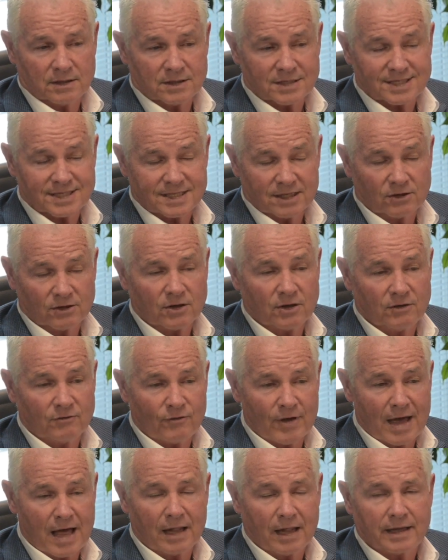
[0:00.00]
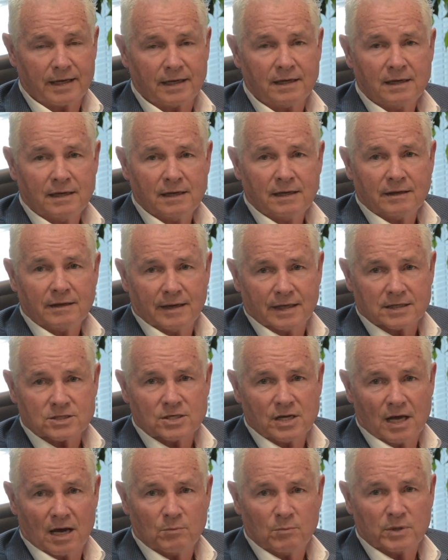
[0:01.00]
Silicon Valley.
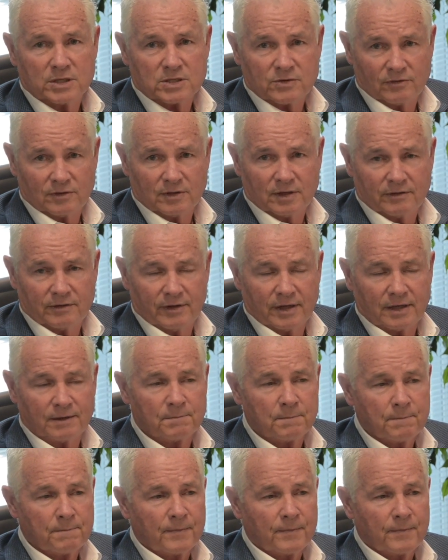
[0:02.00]
That's not much of a living.